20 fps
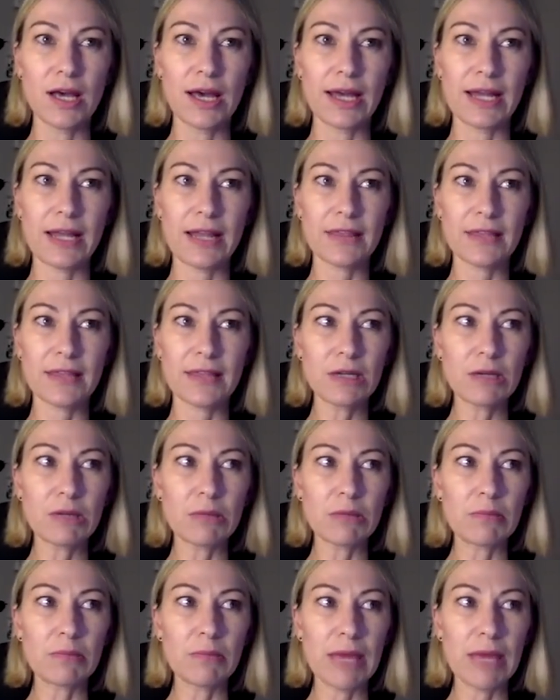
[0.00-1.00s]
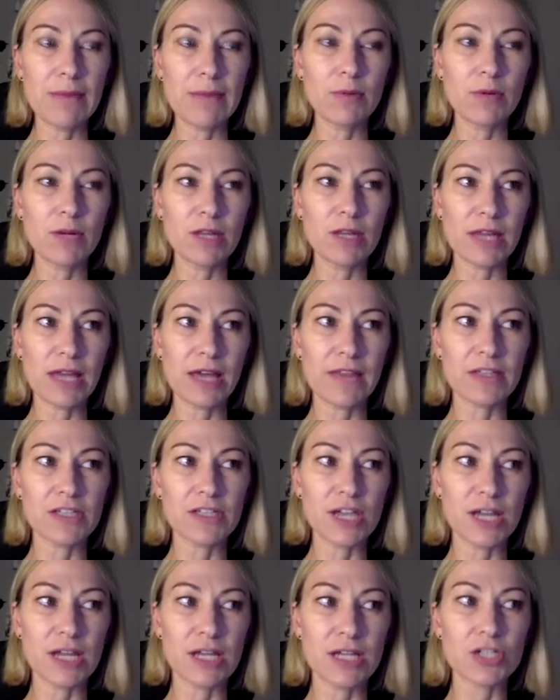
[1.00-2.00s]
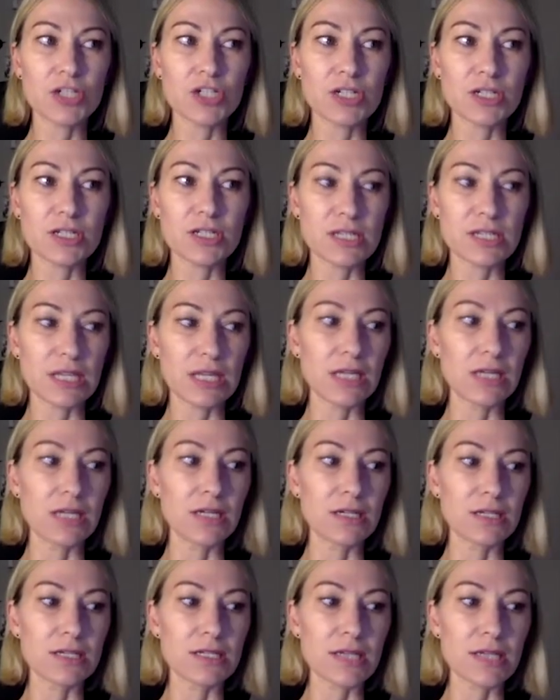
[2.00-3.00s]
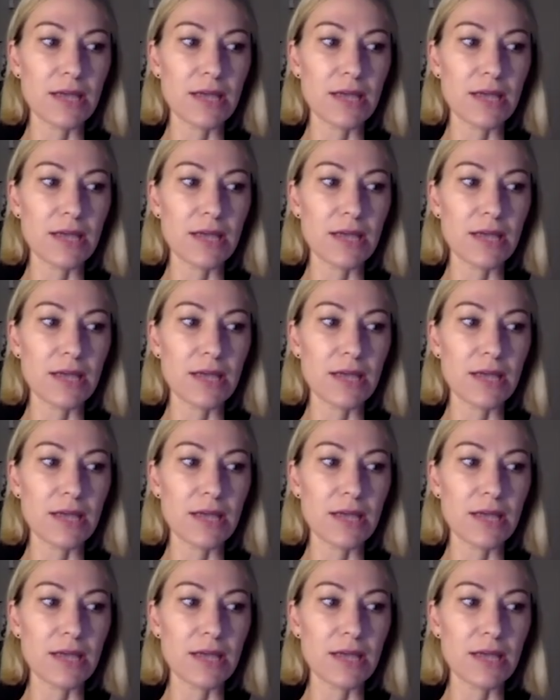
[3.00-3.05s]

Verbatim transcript: And I think maybe one of the other challenges is